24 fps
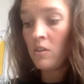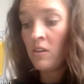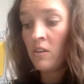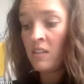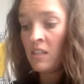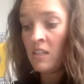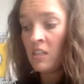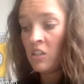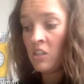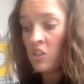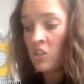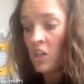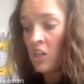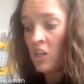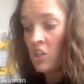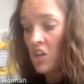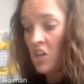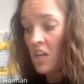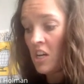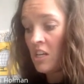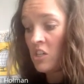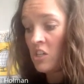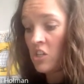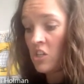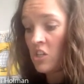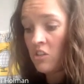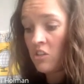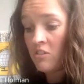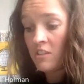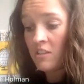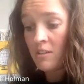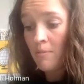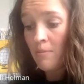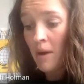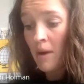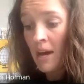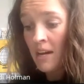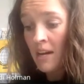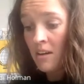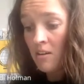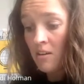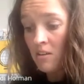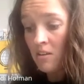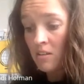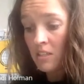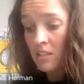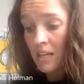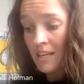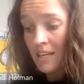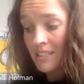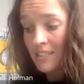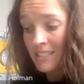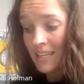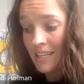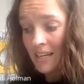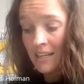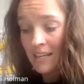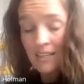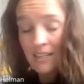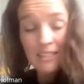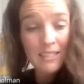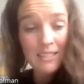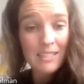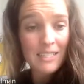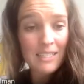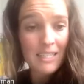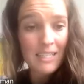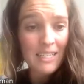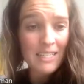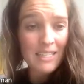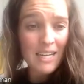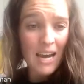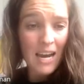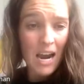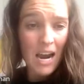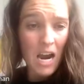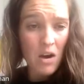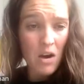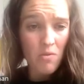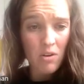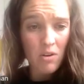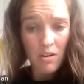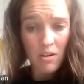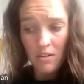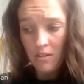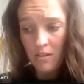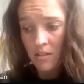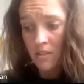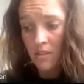need to change inches into miles and seconds into hours.